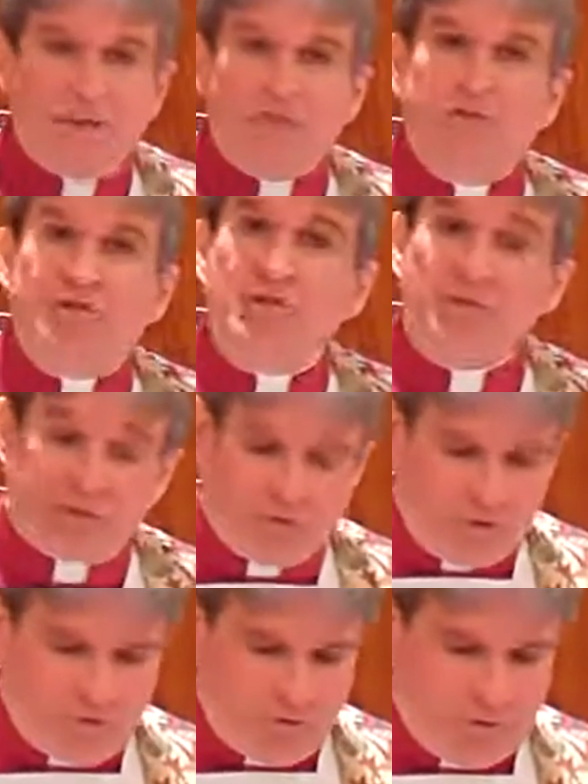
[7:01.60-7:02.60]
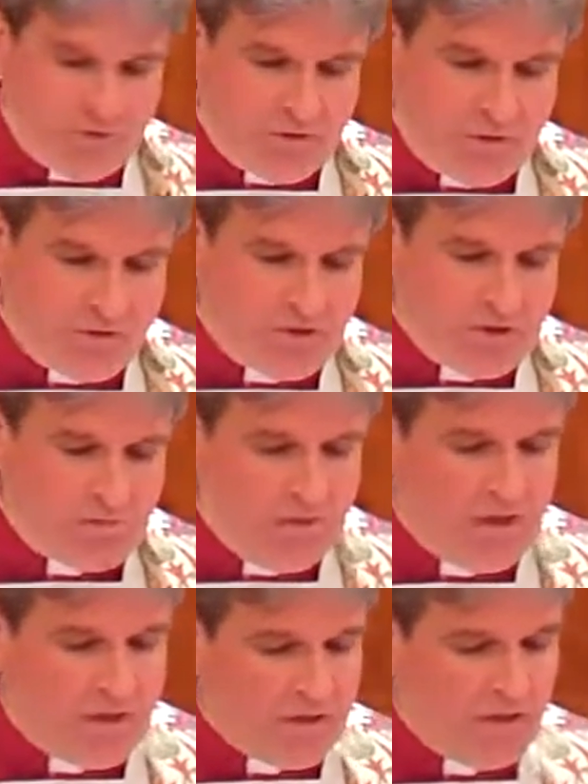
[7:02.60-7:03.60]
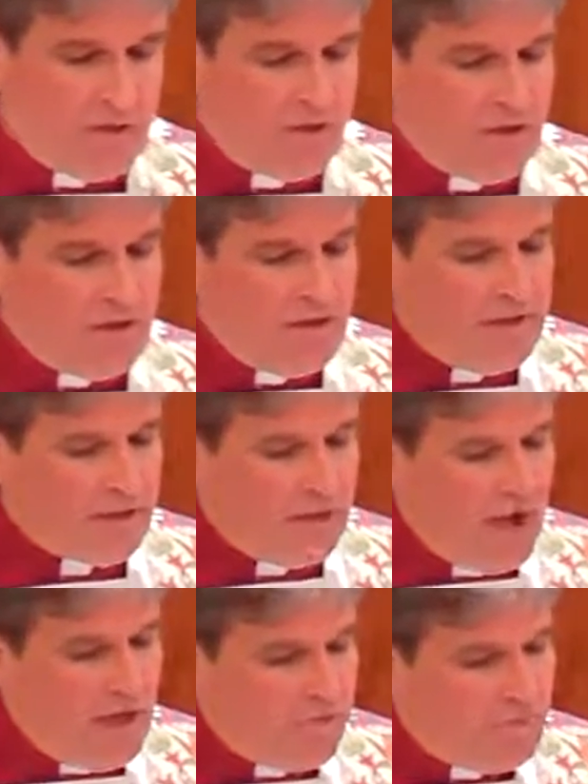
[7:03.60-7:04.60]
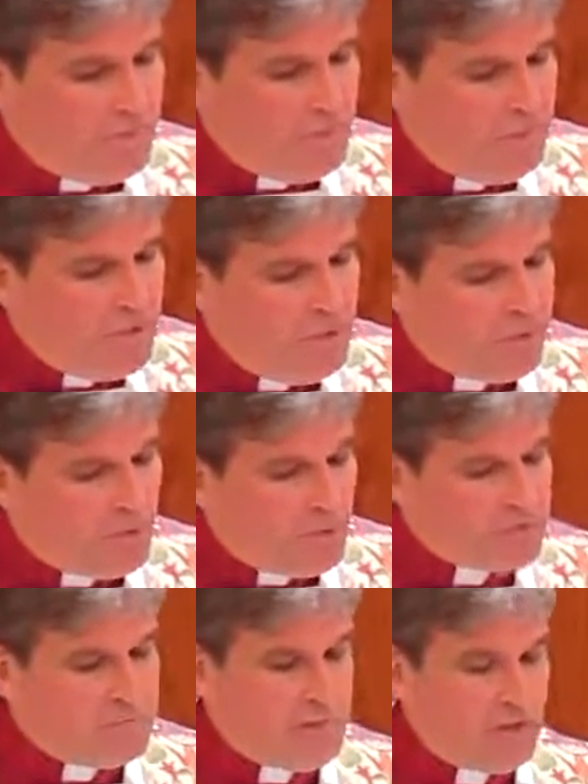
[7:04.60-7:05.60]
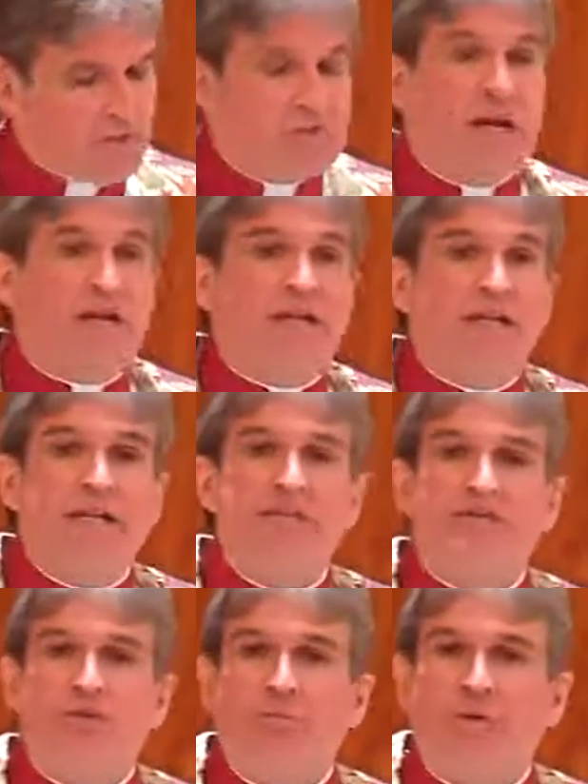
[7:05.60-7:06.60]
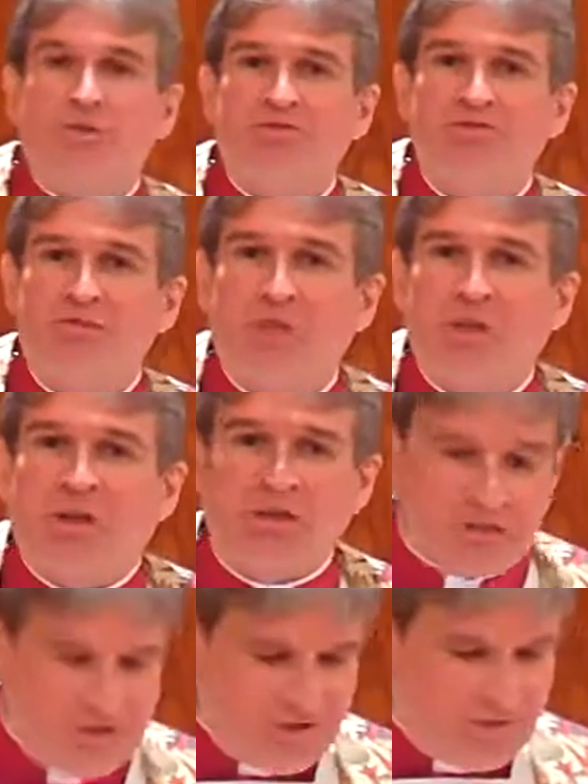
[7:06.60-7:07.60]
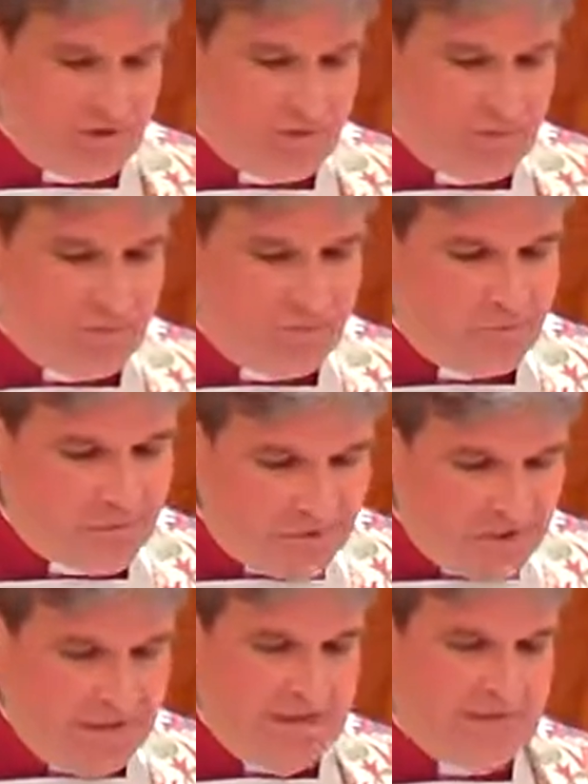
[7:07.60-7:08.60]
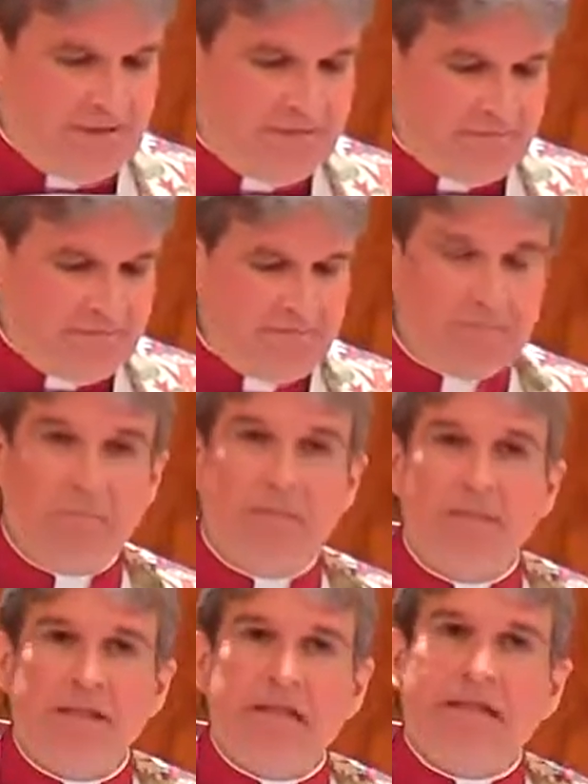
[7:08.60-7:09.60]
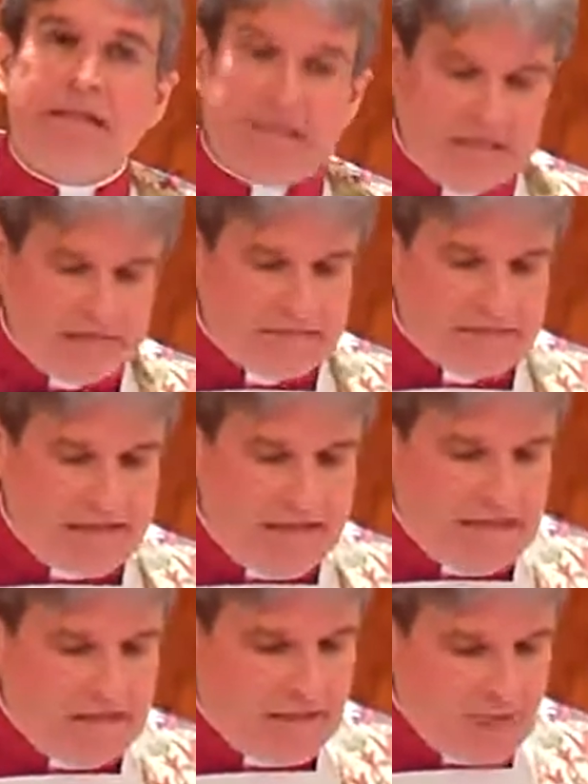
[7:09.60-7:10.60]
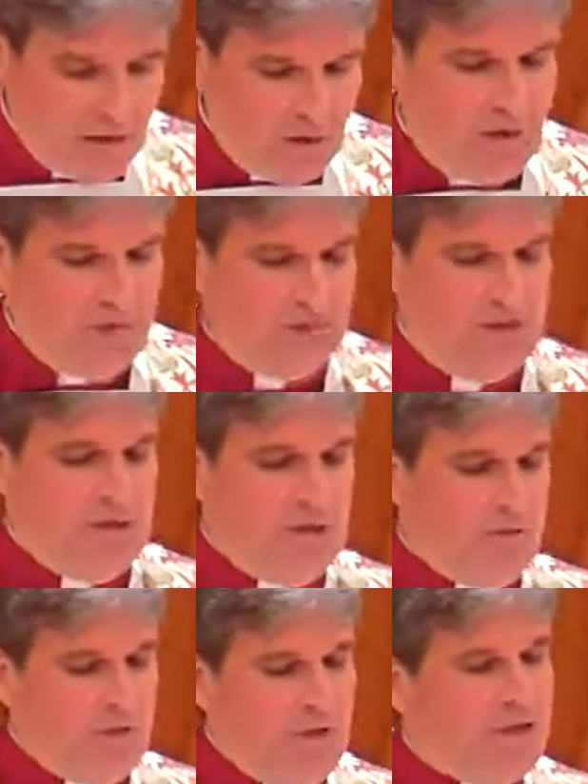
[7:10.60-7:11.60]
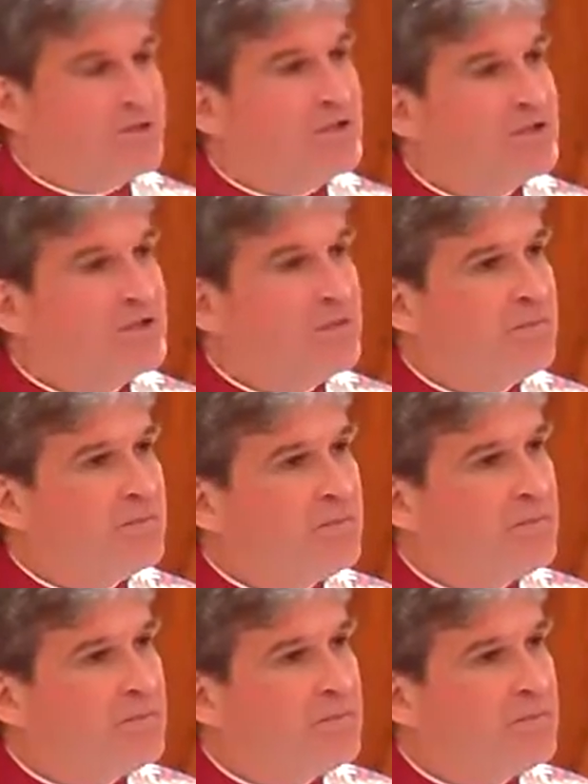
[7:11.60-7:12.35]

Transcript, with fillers: The Jewish scriptures speak clearly that the life of the people was built on an interpersonal relationship with God. It is a loving relationship.